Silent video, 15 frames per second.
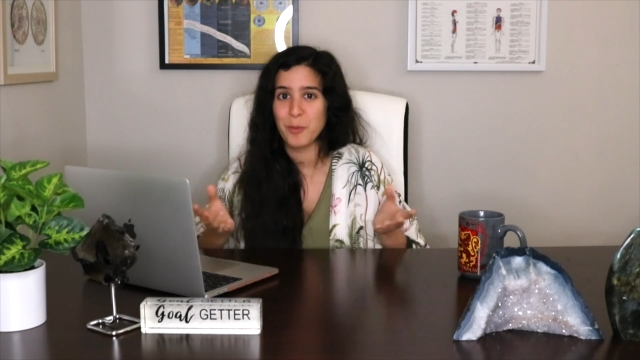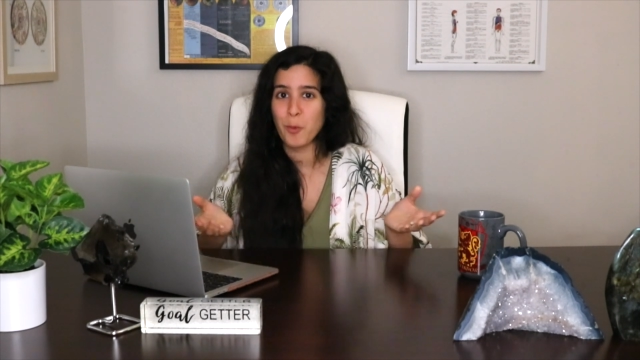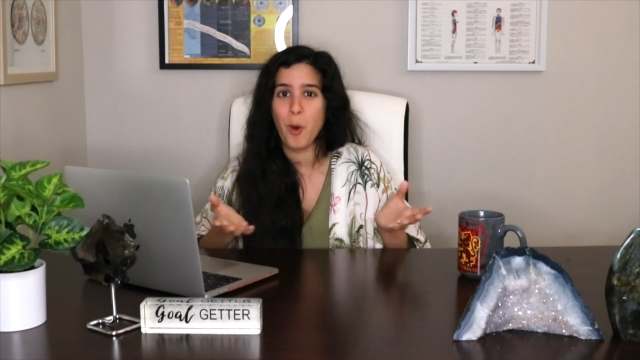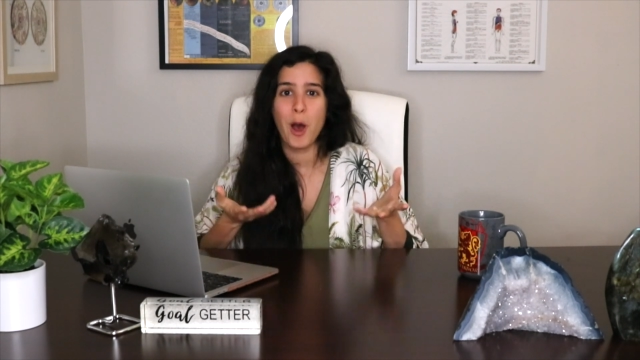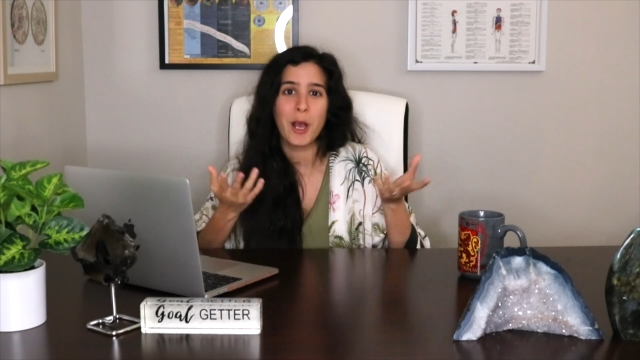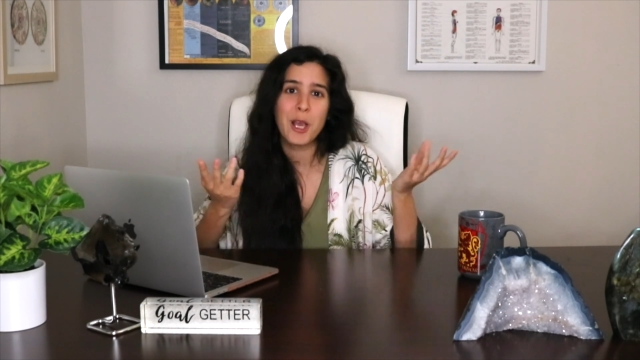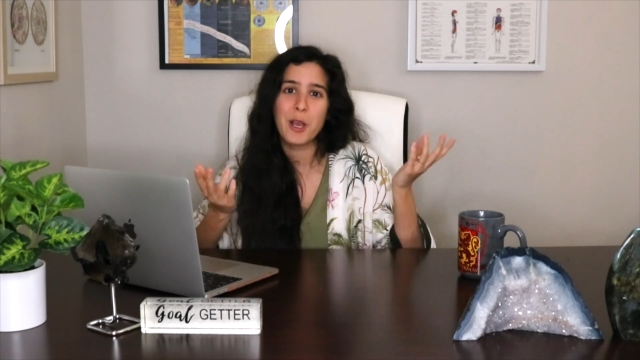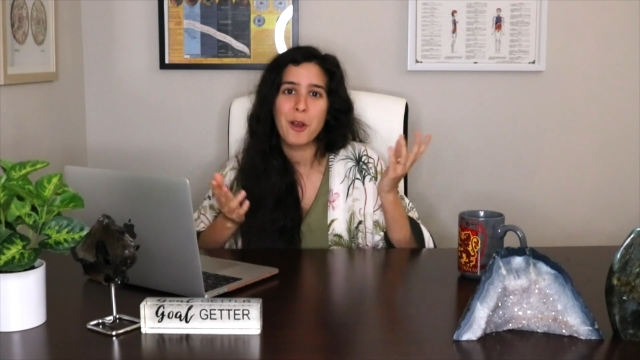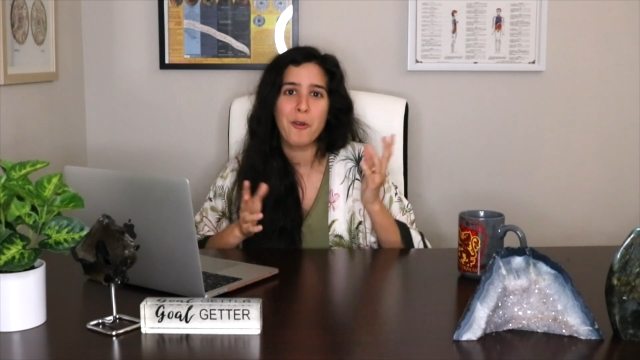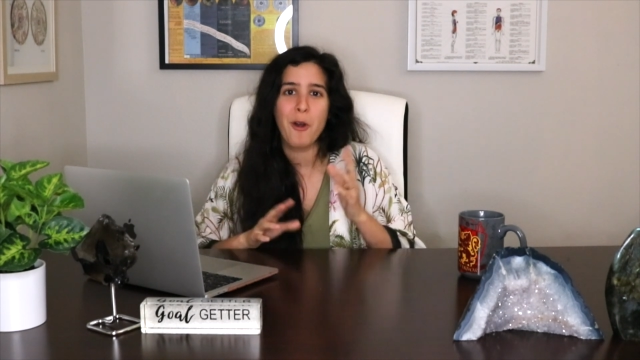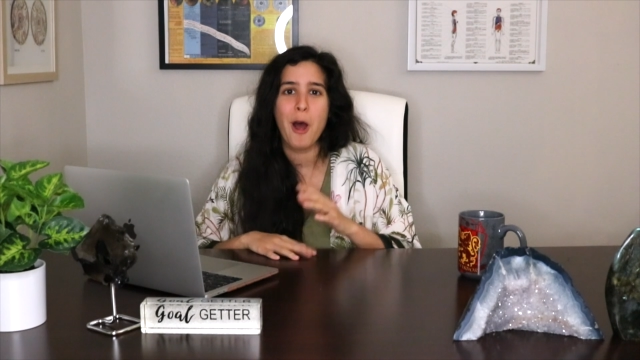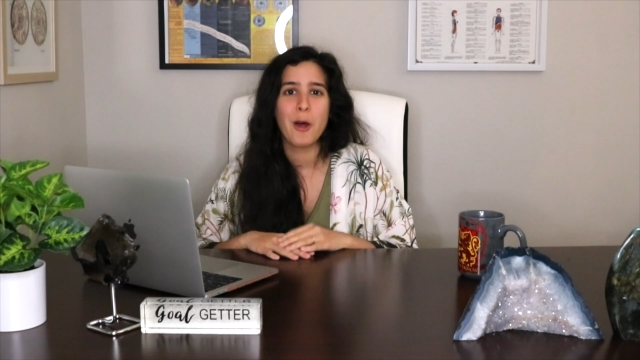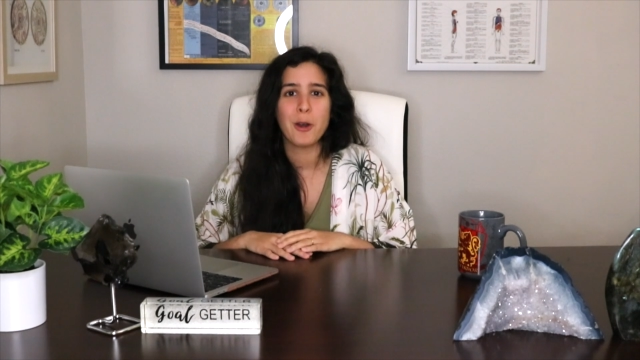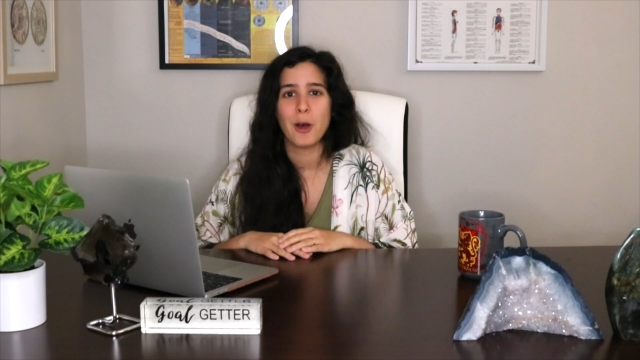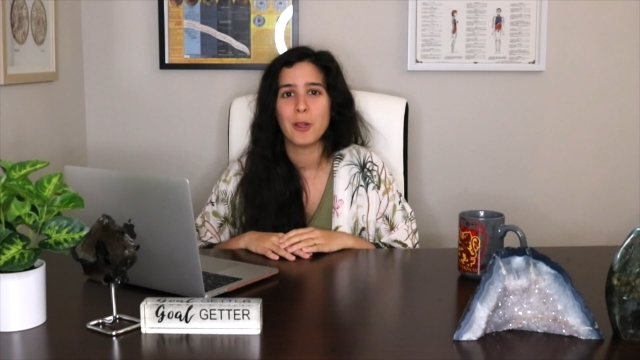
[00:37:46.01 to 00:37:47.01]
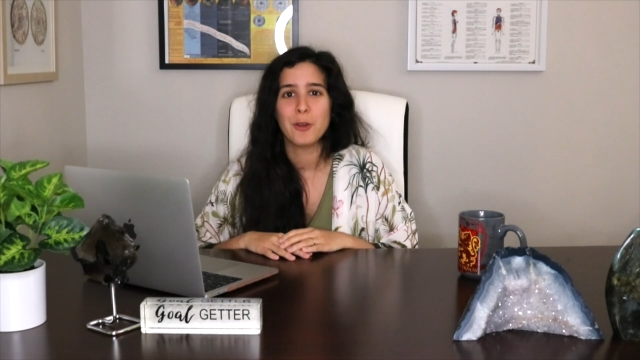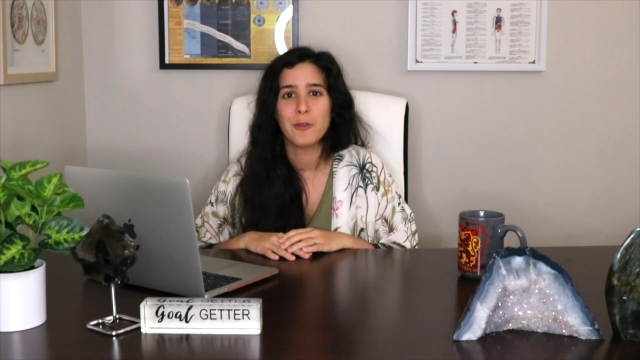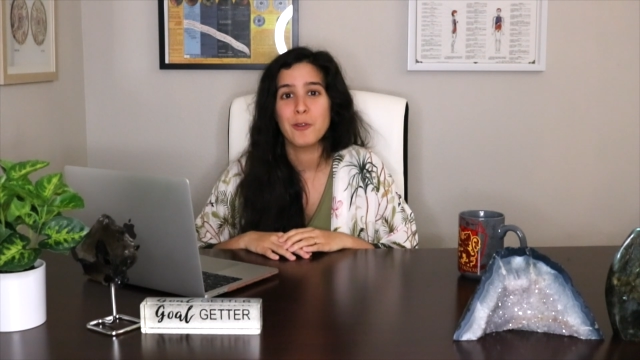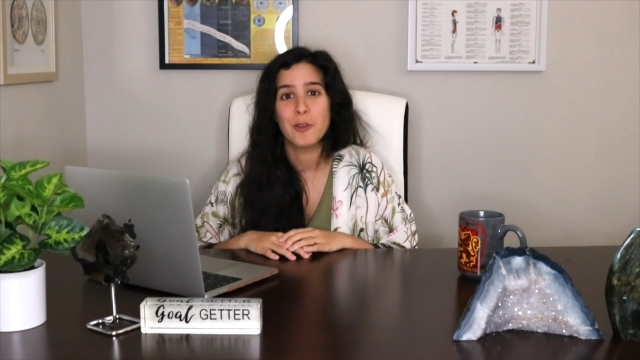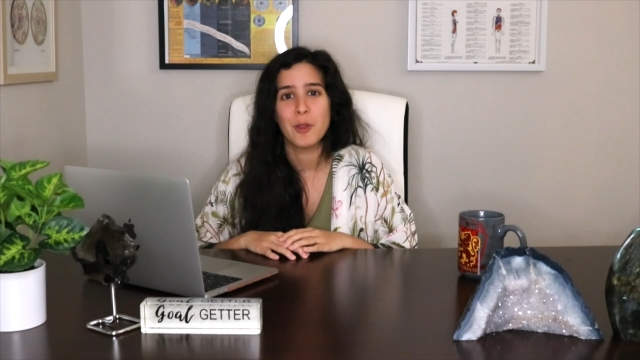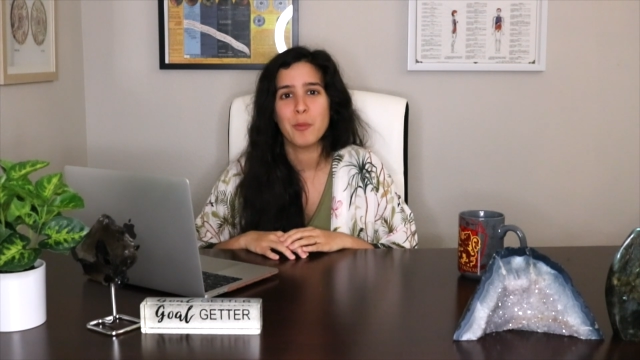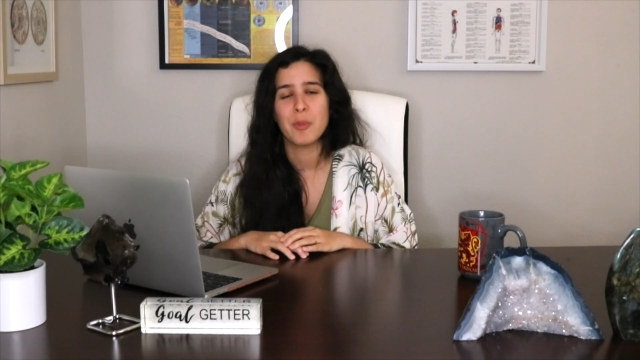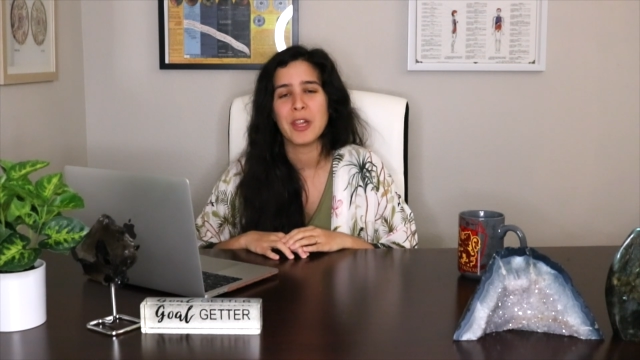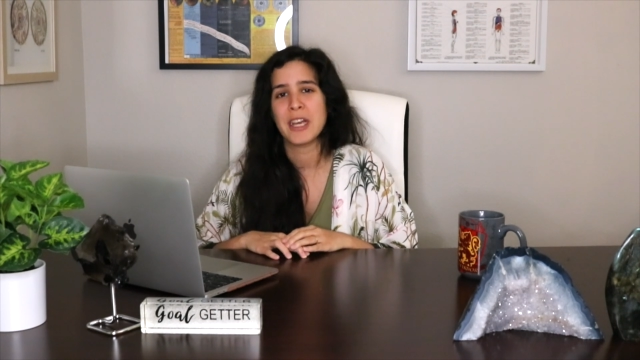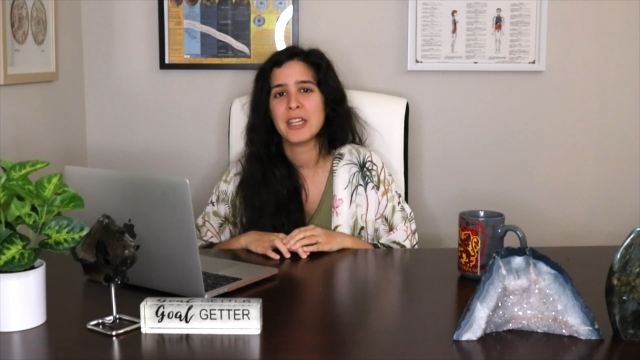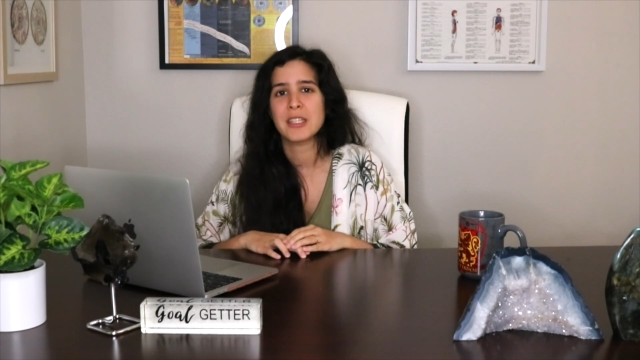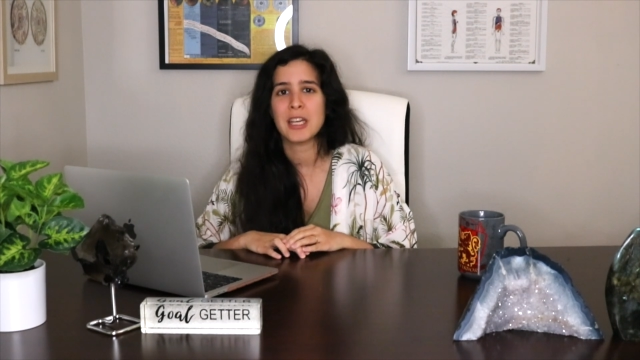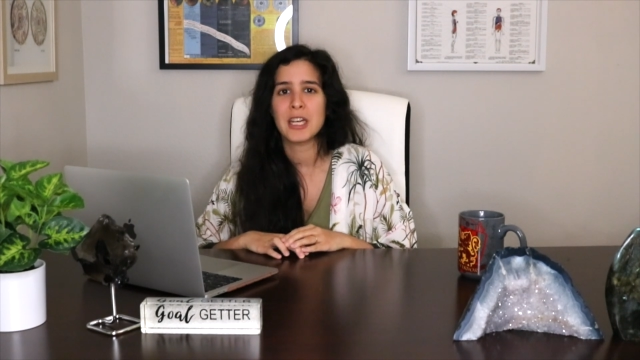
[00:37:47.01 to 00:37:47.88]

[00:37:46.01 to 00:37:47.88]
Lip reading: walking around all over the place,